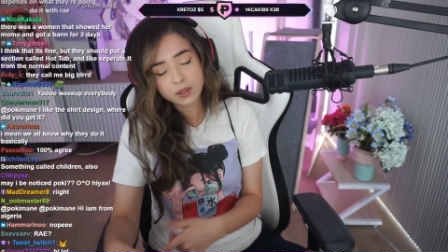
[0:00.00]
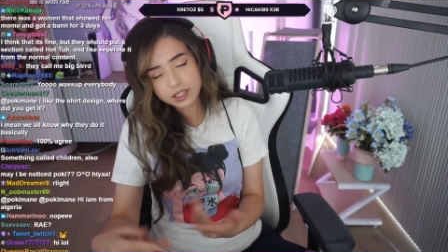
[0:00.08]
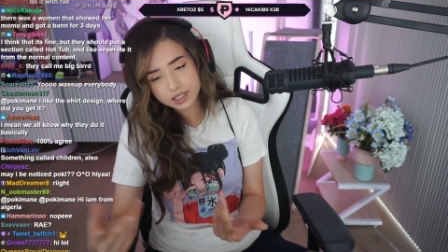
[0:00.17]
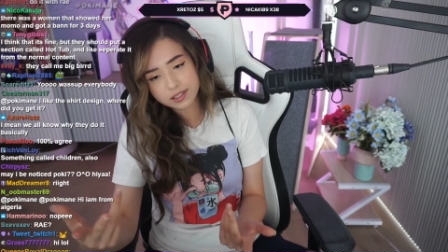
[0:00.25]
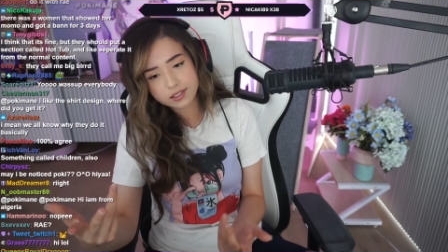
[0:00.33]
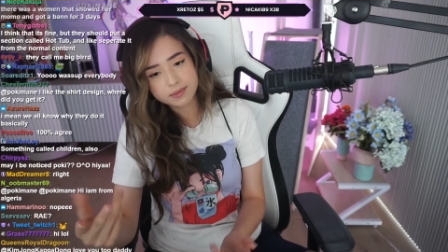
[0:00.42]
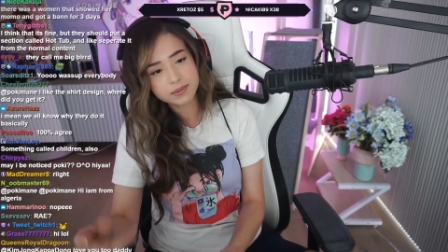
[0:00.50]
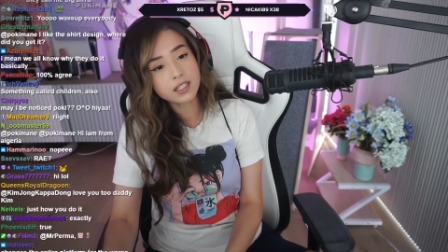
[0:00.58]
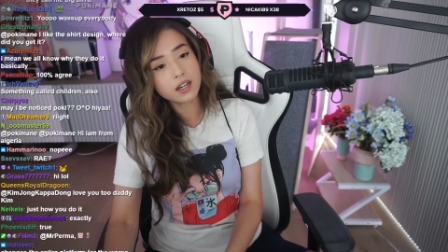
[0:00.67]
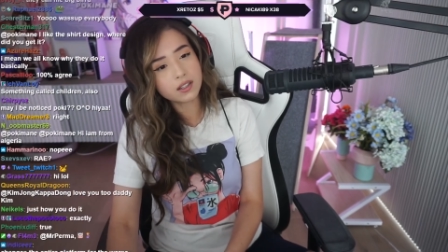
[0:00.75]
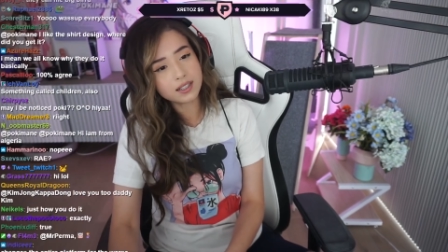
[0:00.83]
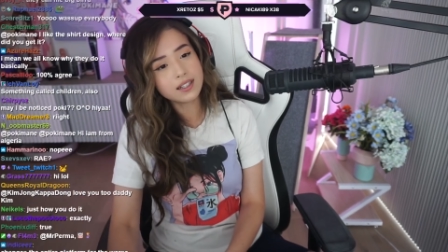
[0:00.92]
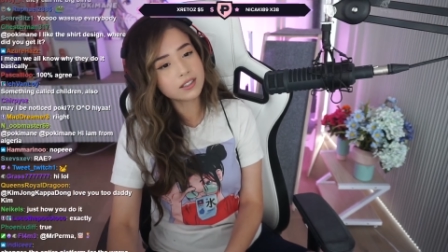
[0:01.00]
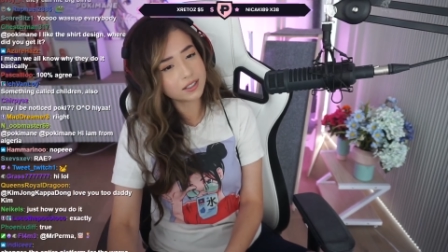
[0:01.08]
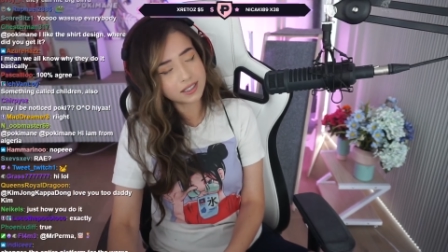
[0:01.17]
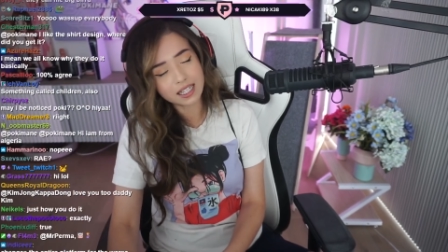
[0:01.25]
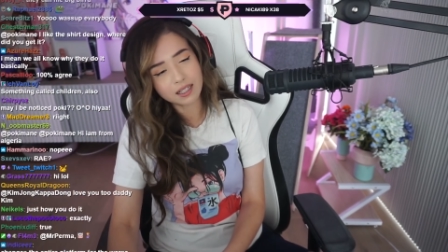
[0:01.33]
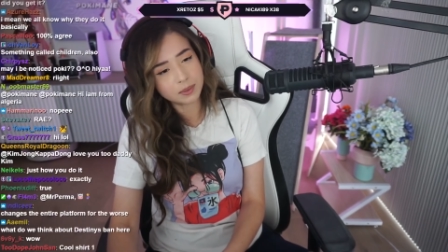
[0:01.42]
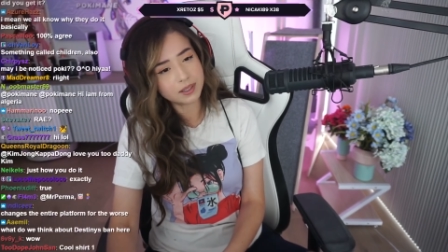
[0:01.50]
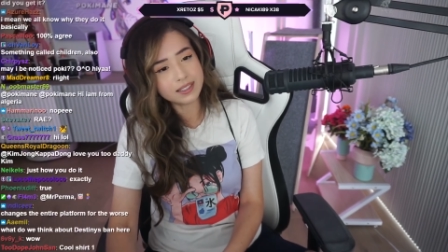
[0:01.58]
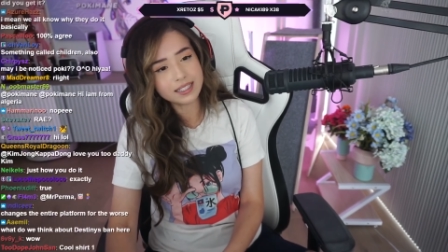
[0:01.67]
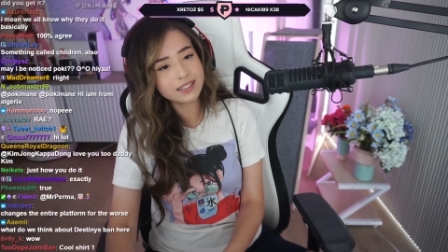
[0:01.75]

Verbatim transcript: Which is, you know, understandable.